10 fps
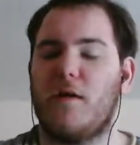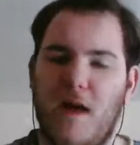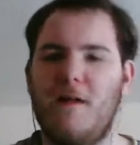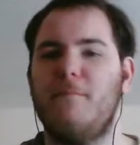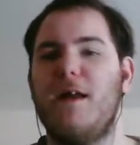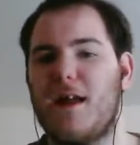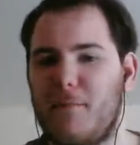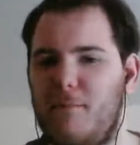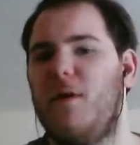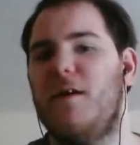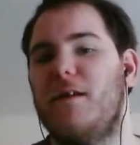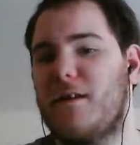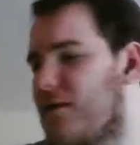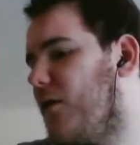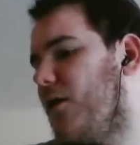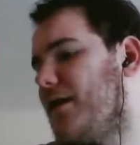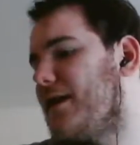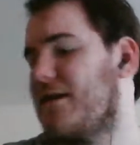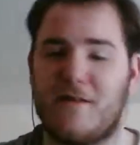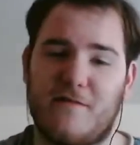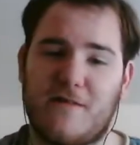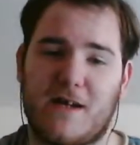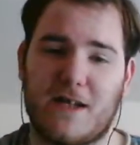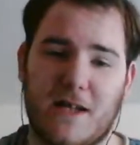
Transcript: Not amazing, but it's good. and entertaining.